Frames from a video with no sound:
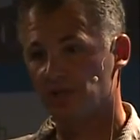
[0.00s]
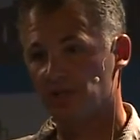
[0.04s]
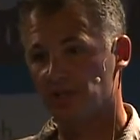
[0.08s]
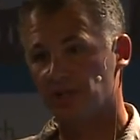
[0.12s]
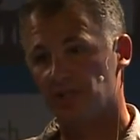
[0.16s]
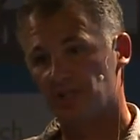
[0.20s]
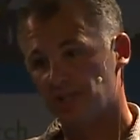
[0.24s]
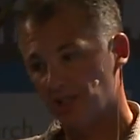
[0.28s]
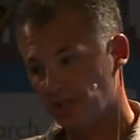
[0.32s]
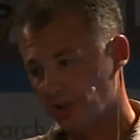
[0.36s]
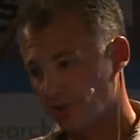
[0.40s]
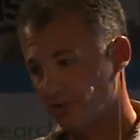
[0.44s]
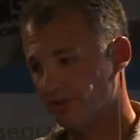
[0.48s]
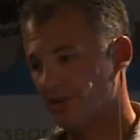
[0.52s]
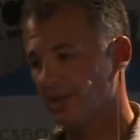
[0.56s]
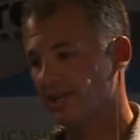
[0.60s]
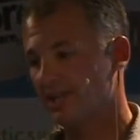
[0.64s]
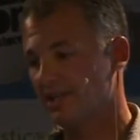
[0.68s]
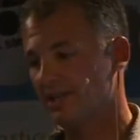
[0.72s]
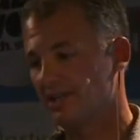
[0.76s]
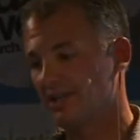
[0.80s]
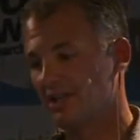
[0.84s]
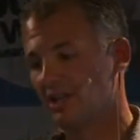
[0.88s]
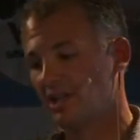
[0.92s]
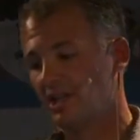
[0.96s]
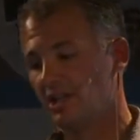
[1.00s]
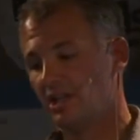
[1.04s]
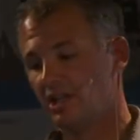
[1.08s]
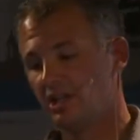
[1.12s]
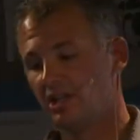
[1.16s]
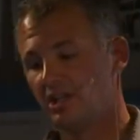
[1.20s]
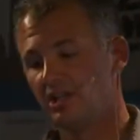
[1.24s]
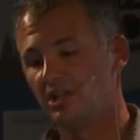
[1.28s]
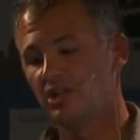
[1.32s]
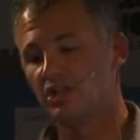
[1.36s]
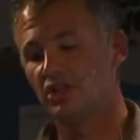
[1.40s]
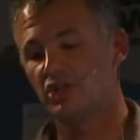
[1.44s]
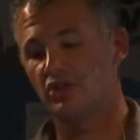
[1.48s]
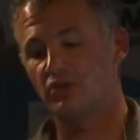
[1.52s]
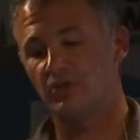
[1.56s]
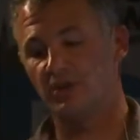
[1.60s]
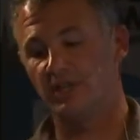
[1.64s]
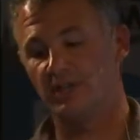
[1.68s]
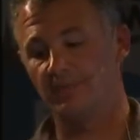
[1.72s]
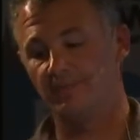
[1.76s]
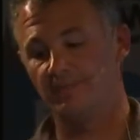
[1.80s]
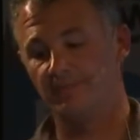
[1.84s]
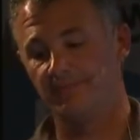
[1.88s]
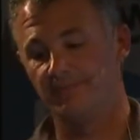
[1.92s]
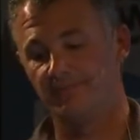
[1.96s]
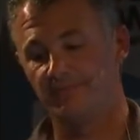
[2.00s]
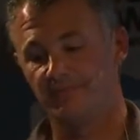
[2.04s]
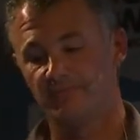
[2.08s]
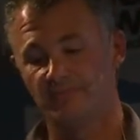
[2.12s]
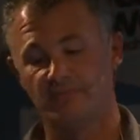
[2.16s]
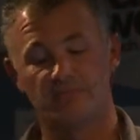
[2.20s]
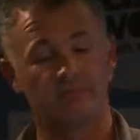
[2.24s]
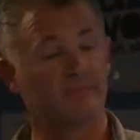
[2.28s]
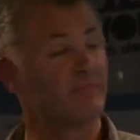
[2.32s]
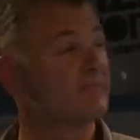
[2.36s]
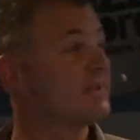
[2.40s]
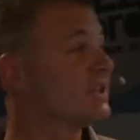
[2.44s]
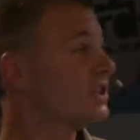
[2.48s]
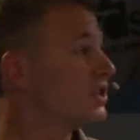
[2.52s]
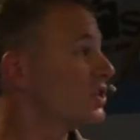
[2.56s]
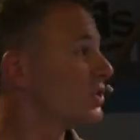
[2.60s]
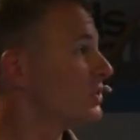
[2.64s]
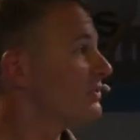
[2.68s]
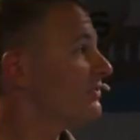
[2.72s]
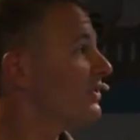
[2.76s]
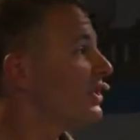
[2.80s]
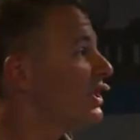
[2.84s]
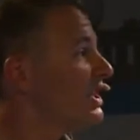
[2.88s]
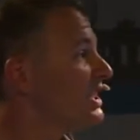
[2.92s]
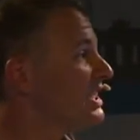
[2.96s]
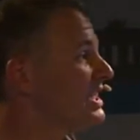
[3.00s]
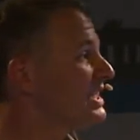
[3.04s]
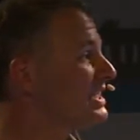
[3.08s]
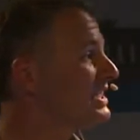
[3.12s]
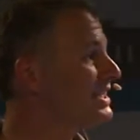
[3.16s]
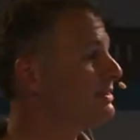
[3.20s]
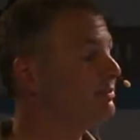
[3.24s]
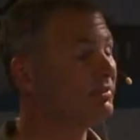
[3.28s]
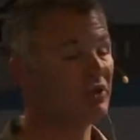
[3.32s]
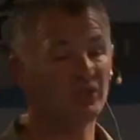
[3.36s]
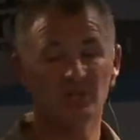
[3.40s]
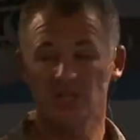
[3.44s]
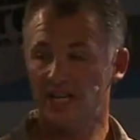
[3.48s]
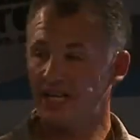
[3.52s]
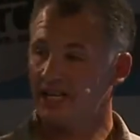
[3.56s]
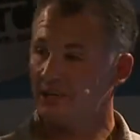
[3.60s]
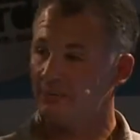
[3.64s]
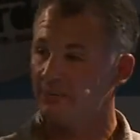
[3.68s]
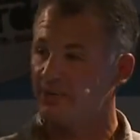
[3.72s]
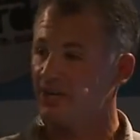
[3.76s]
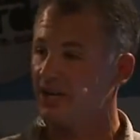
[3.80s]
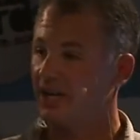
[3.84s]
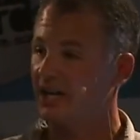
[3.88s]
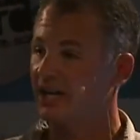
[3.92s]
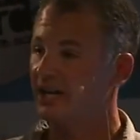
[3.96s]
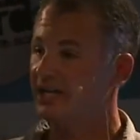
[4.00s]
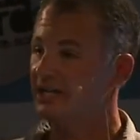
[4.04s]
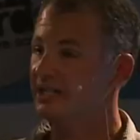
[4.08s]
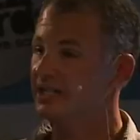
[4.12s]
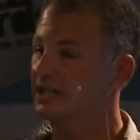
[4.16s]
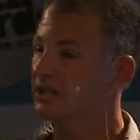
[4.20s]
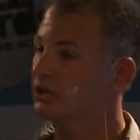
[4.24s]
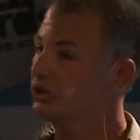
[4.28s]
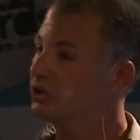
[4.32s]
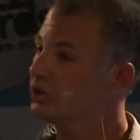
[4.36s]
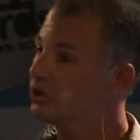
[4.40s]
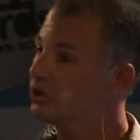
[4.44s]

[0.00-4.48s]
which is a discretized stream. This is a very similar APIs. It